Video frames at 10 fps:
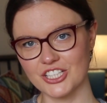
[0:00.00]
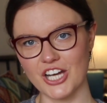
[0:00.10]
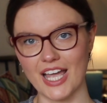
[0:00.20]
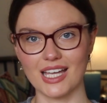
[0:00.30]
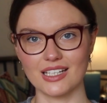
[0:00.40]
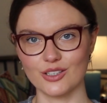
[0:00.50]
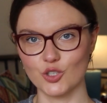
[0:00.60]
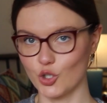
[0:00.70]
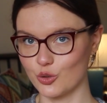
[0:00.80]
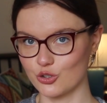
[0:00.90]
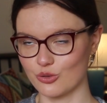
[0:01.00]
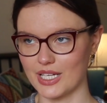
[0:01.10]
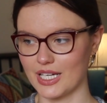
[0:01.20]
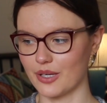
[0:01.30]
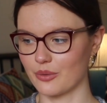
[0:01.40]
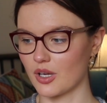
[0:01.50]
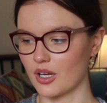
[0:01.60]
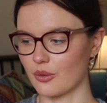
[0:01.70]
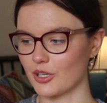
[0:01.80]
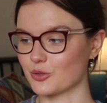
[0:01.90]
is shade Neutrino,
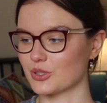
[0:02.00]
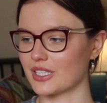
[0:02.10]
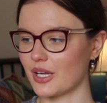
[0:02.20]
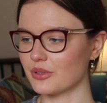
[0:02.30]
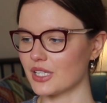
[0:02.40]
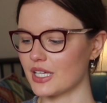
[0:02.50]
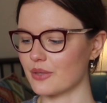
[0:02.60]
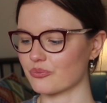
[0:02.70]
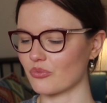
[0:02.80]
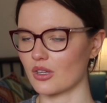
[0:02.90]
which was the only